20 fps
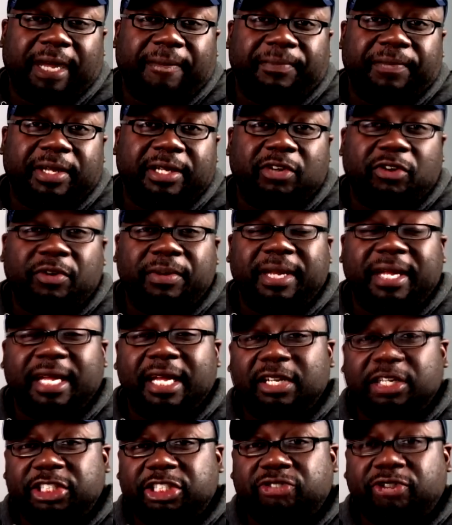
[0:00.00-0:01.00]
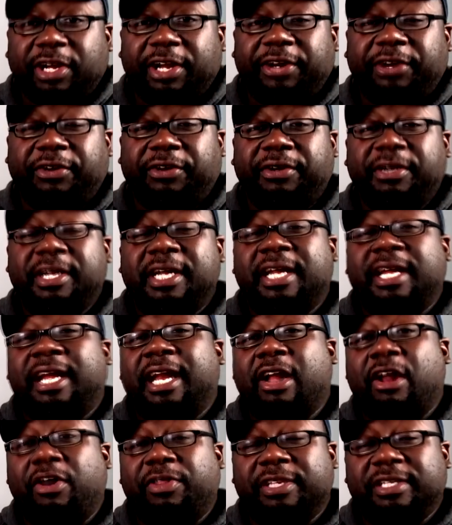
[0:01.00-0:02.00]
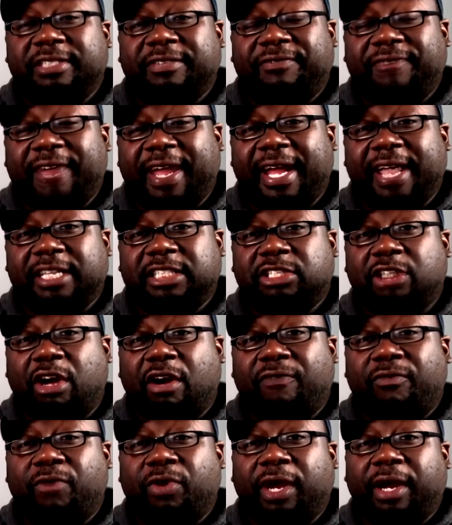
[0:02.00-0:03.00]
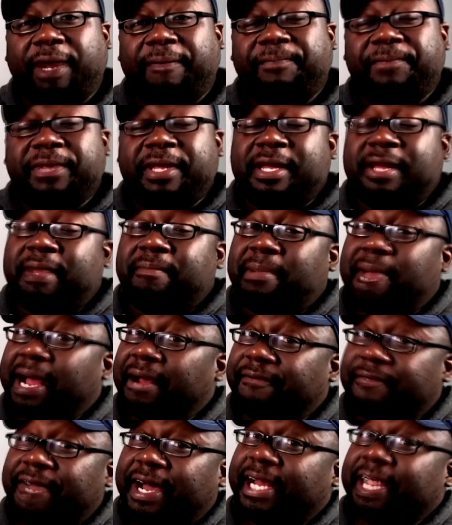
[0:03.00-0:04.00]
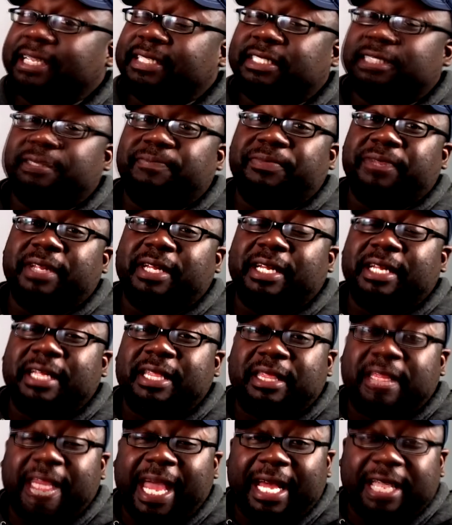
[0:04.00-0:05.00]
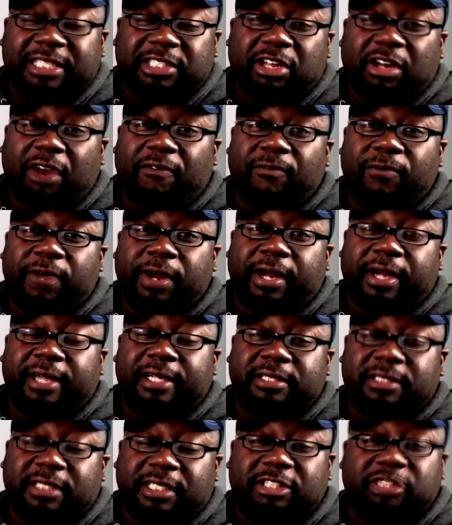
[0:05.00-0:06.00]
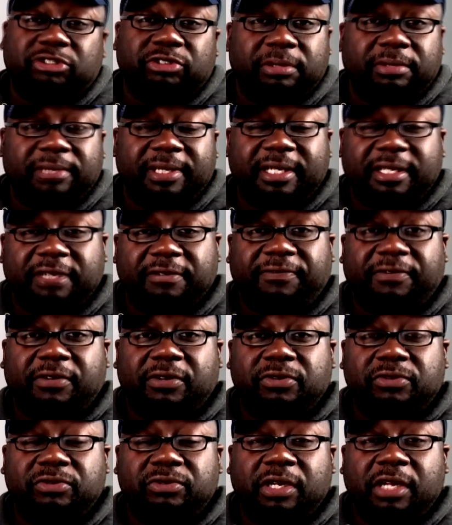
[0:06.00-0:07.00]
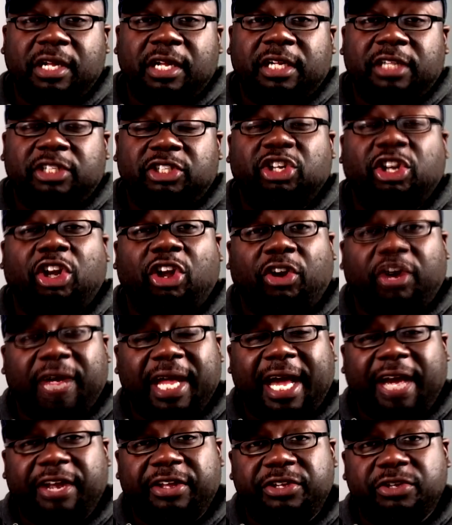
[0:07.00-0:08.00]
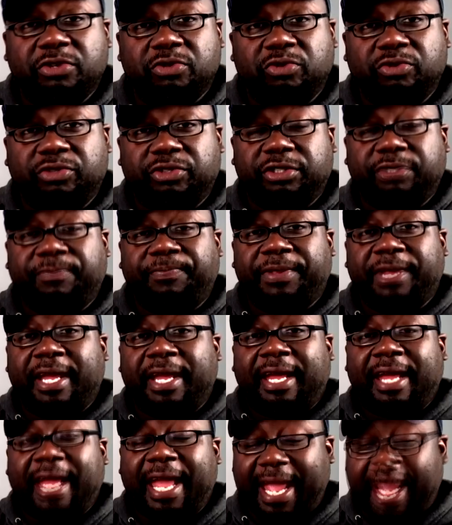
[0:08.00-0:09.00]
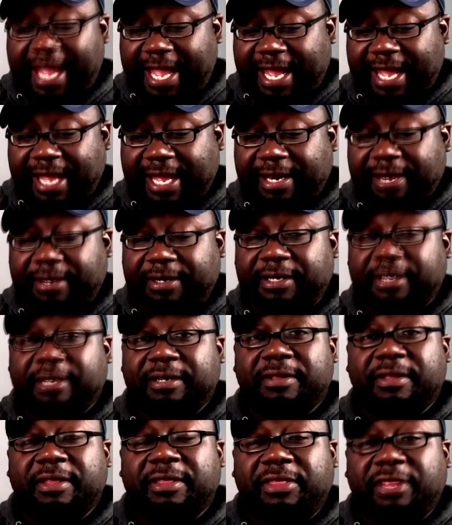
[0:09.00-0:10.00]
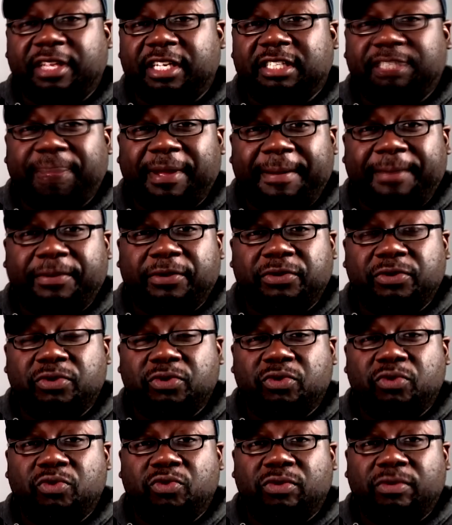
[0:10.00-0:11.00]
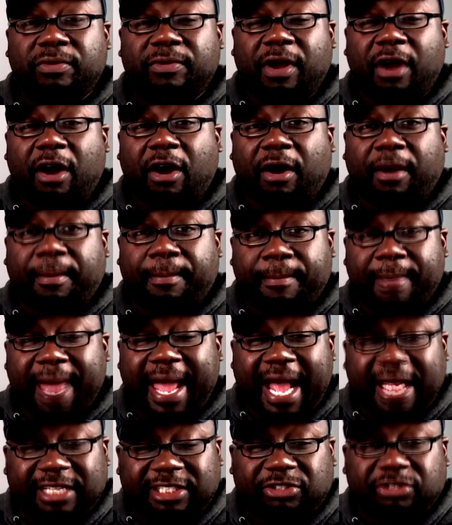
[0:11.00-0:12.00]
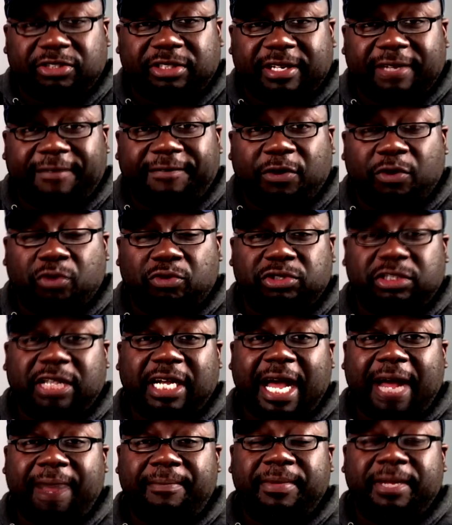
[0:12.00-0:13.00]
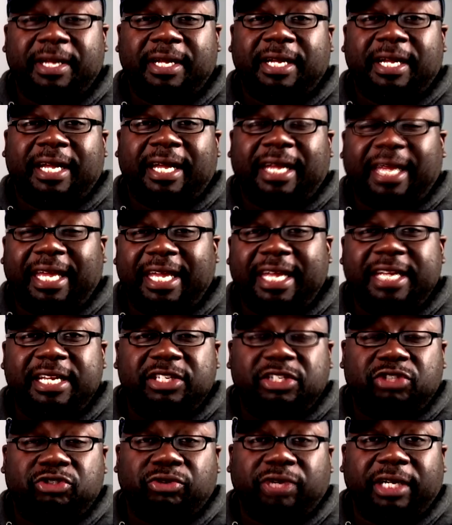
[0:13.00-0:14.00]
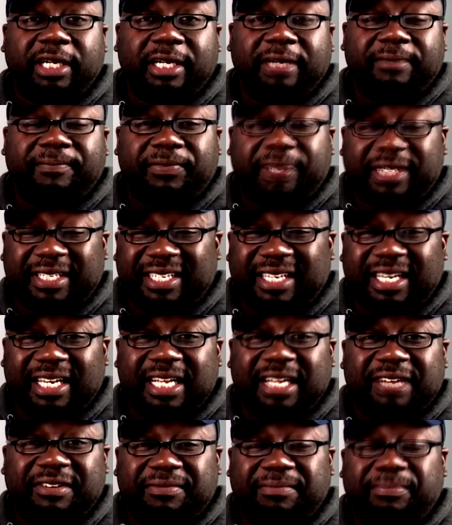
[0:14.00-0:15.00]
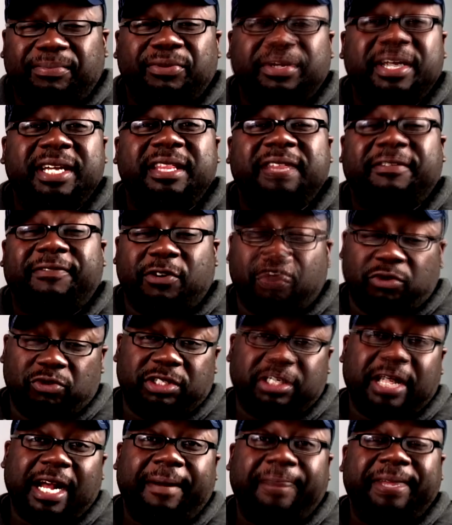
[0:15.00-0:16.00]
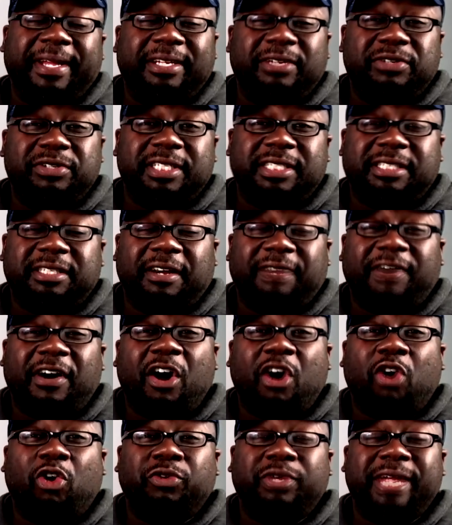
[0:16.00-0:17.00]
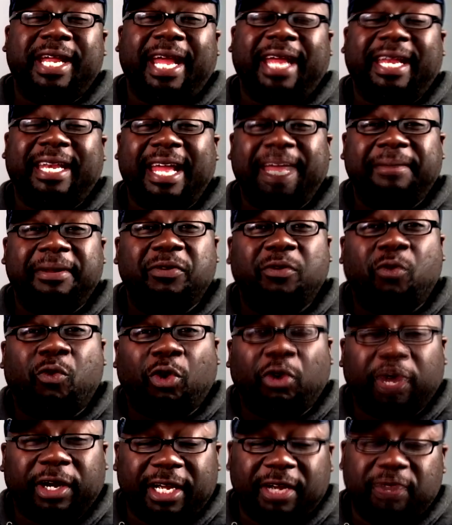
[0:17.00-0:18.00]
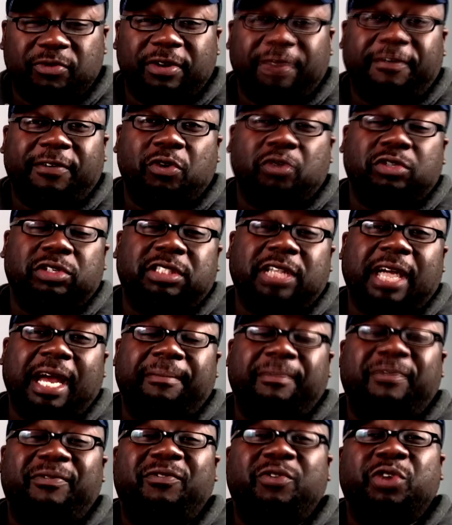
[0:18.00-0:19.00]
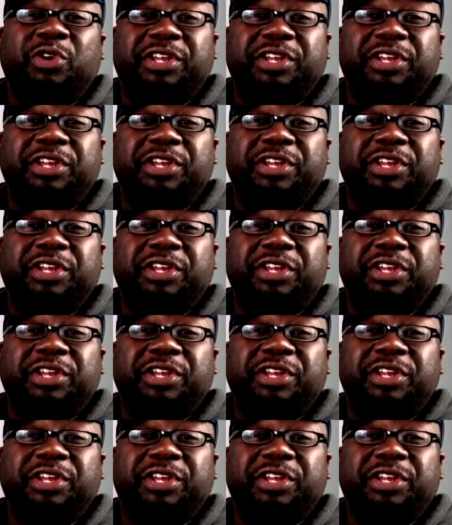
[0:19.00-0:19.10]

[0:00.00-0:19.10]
Adobe Illustrator and all this advanced software? My advice, that software is extremely difficult to learn how to use. And these people who are masters at Photoshop eat, drink, live, breathe Photoshop. They do this stuff all day. They've been working with Photoshop for